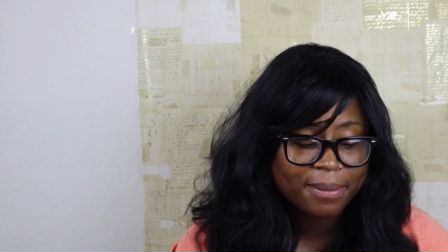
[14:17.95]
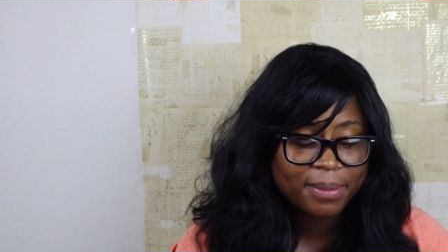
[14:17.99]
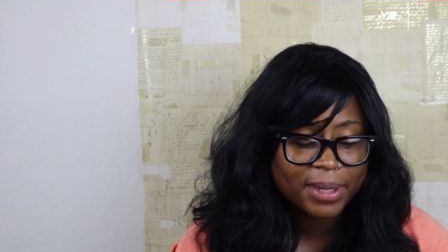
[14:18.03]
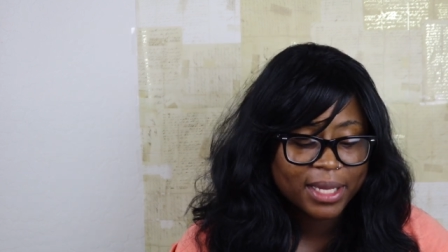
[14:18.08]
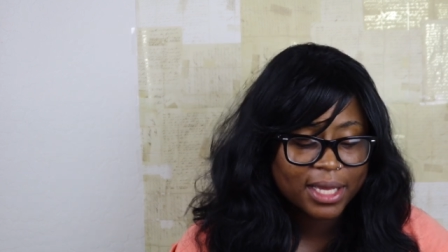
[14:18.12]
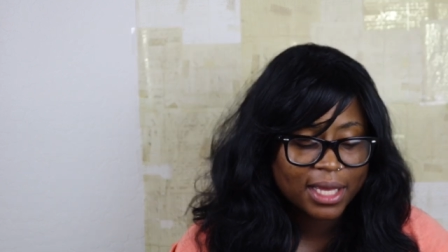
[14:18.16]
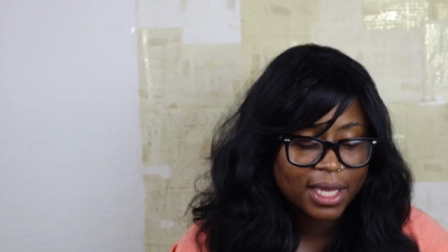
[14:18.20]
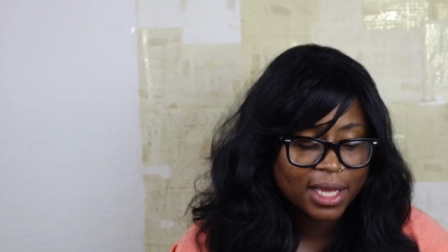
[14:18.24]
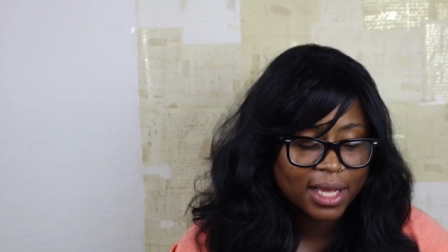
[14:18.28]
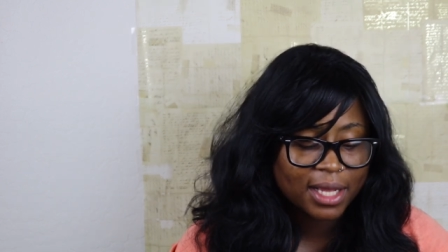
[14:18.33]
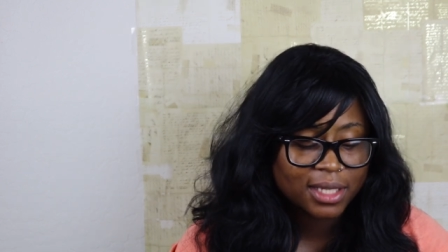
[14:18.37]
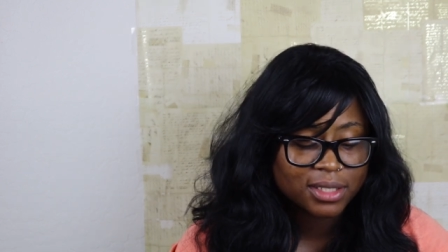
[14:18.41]

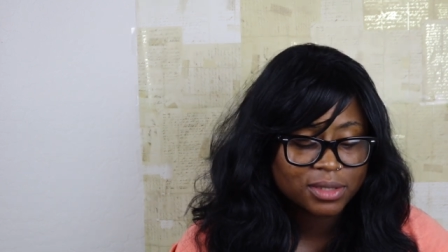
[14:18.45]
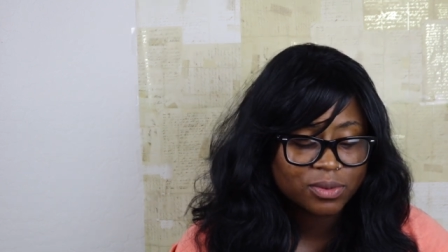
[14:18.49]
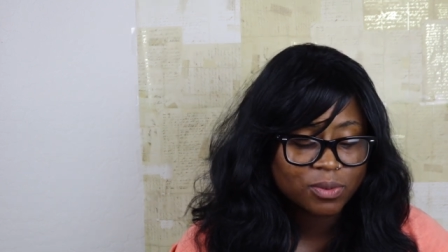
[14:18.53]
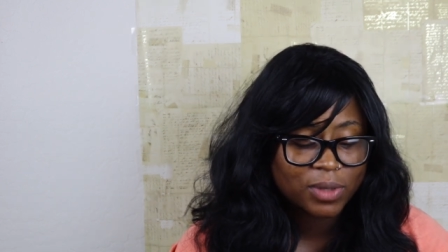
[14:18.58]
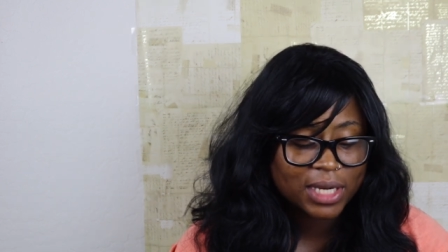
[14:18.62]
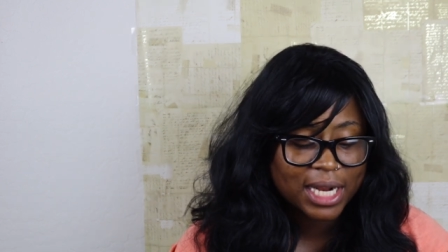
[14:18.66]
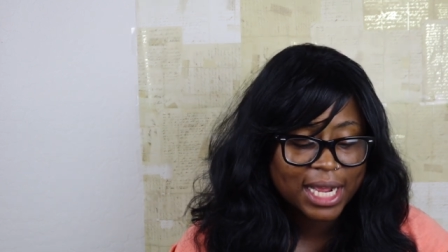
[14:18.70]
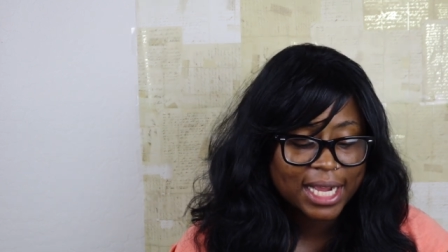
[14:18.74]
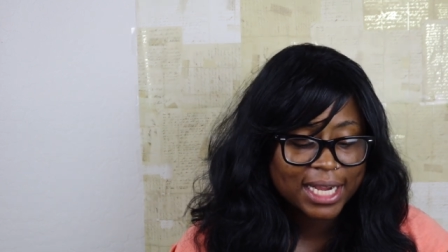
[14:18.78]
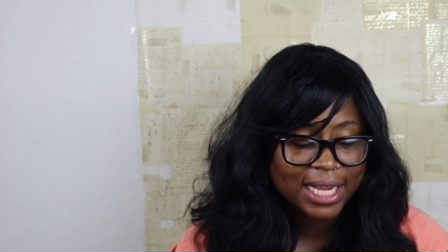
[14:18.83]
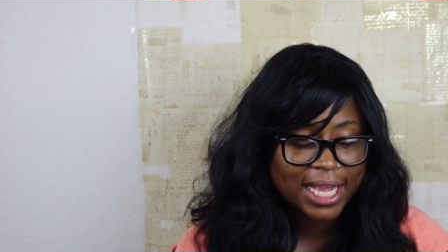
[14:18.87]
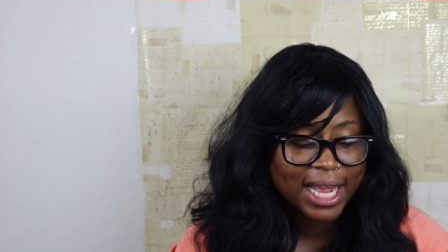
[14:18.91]
because
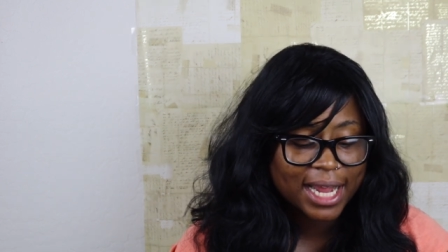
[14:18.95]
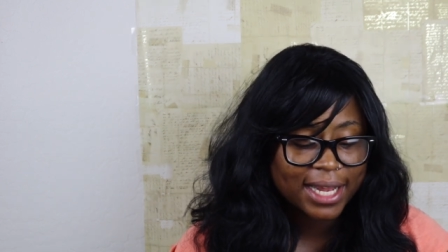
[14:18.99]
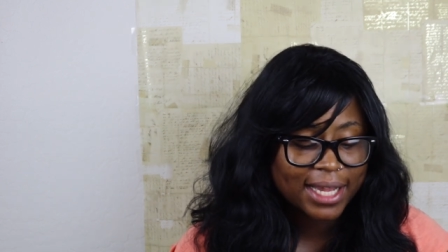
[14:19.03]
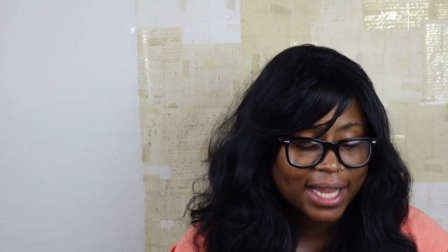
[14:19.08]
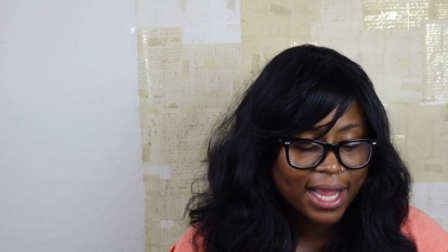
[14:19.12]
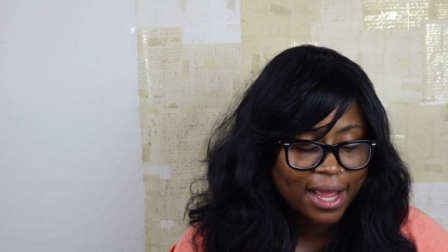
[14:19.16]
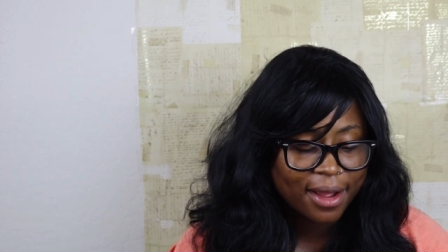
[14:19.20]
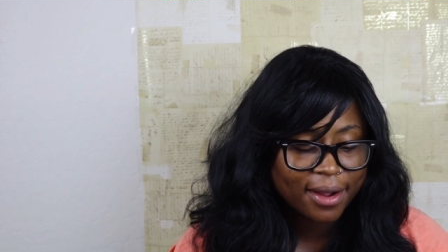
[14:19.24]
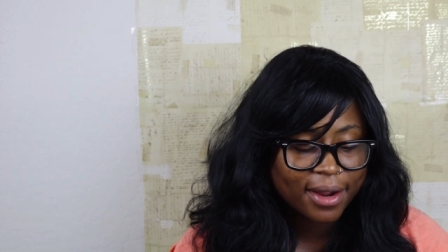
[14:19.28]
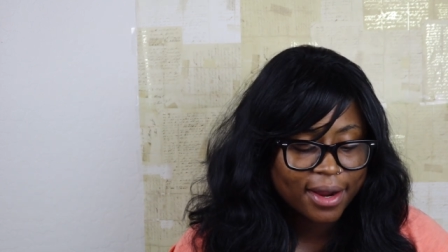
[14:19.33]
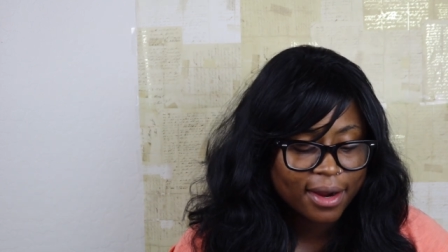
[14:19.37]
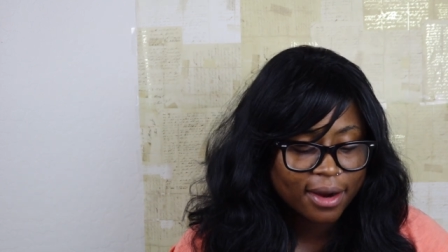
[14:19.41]
when I got
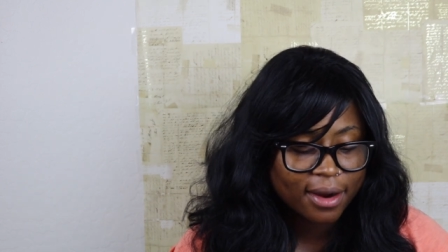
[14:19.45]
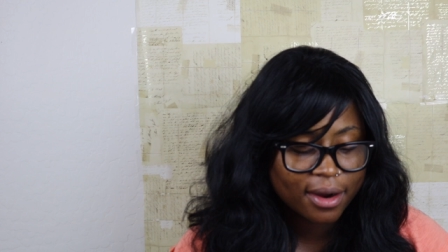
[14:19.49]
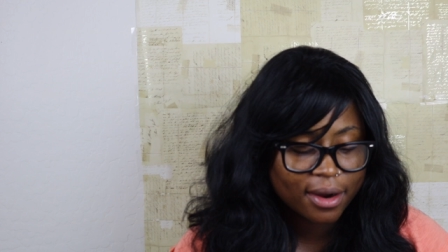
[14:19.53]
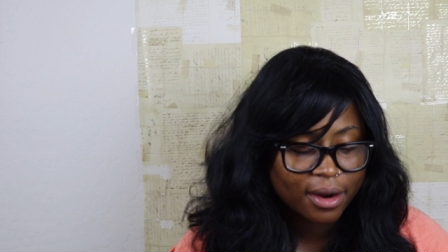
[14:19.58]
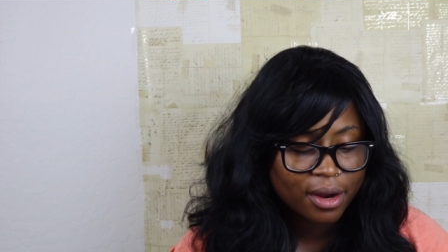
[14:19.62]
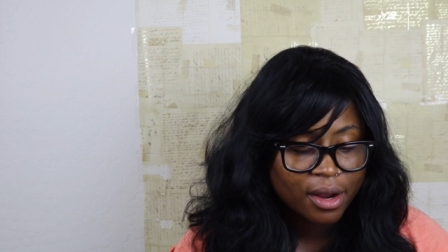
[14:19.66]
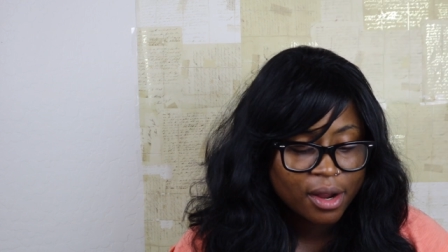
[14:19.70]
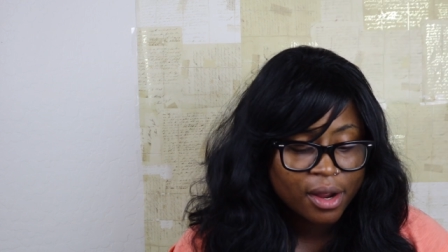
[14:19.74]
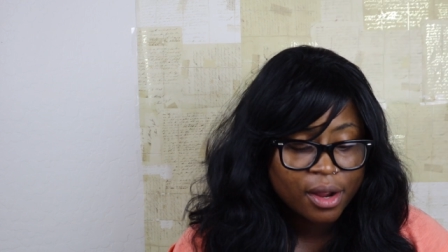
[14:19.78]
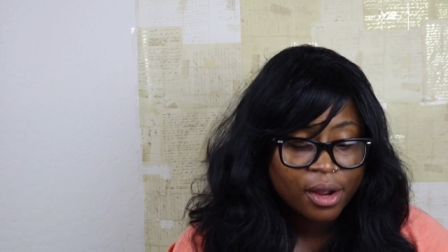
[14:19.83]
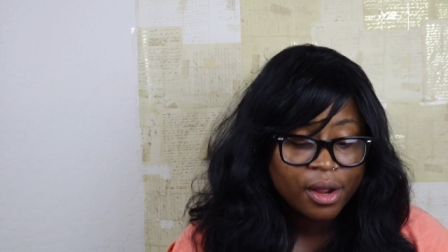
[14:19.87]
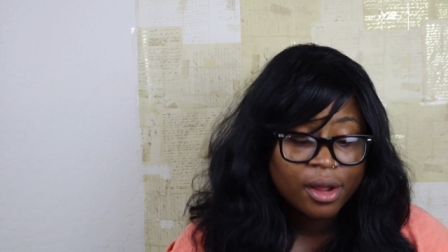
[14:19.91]
down
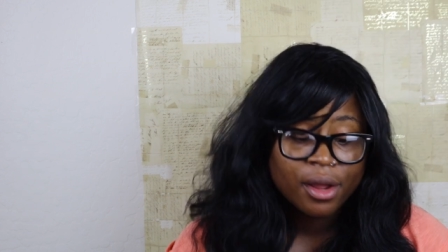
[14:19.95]
here,